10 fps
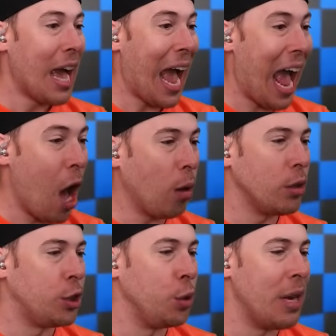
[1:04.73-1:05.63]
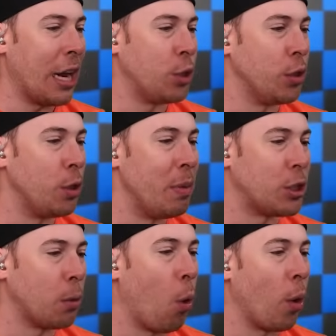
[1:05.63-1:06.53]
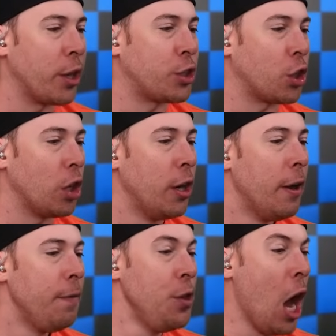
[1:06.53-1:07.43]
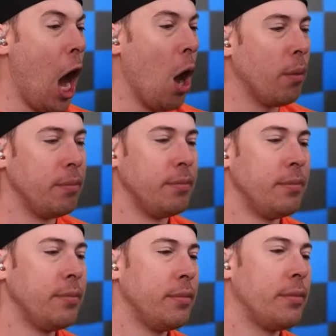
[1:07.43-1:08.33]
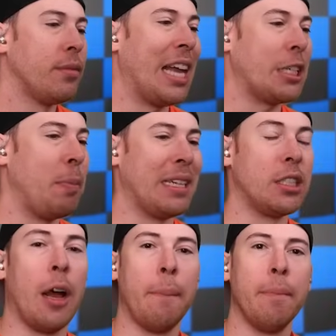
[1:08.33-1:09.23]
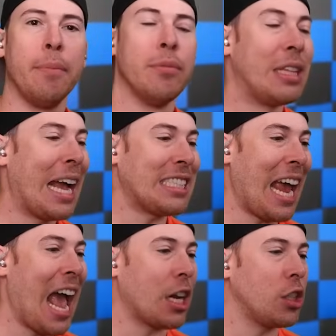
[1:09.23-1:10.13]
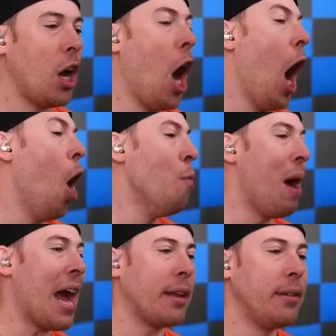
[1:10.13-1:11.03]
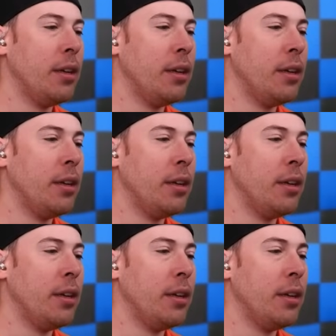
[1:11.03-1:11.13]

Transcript: How? Do not do it to Mr. Oinkster. No, that's messed up. That's actually, oh my.